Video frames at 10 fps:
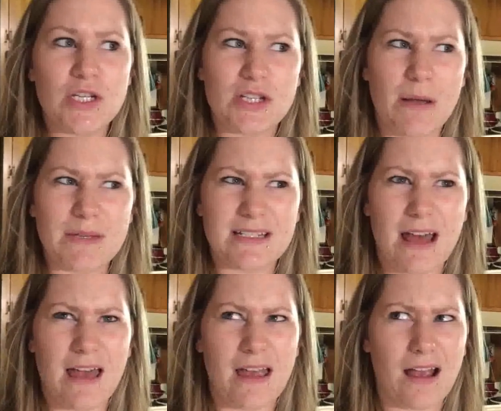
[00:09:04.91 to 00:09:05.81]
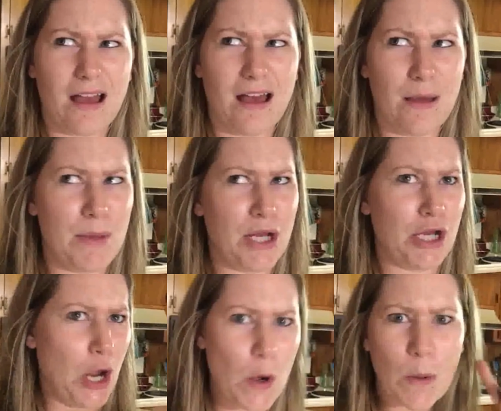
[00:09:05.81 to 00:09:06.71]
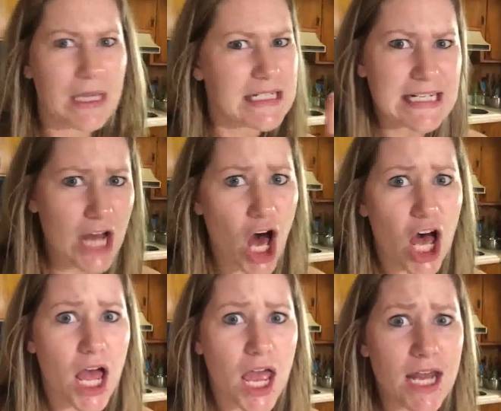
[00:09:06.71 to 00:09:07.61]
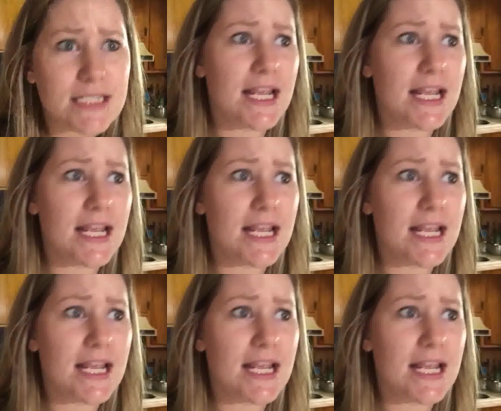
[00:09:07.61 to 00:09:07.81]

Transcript: So I was like, um, no, he did not.